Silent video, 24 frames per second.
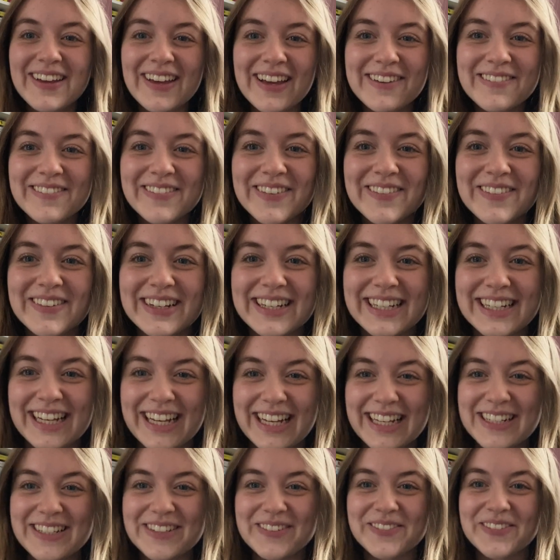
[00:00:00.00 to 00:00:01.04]
everyone
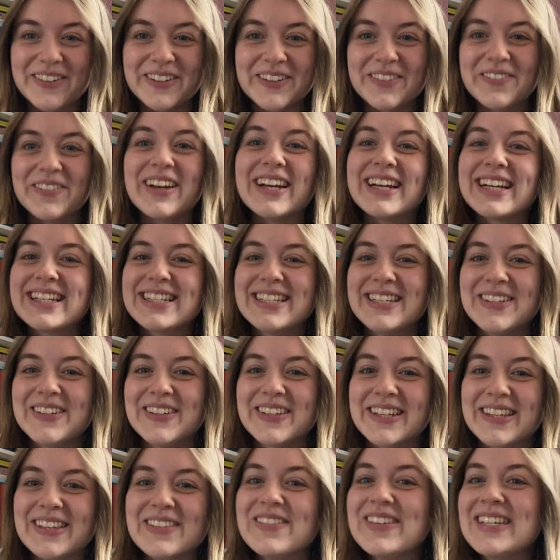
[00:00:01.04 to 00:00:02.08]
and welcome back to
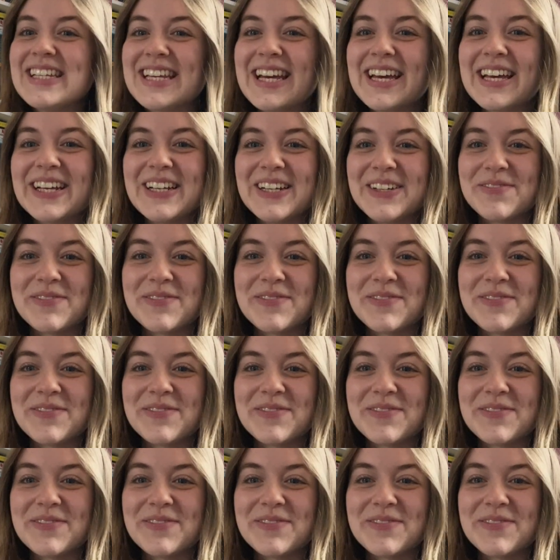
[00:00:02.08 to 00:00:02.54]
the video.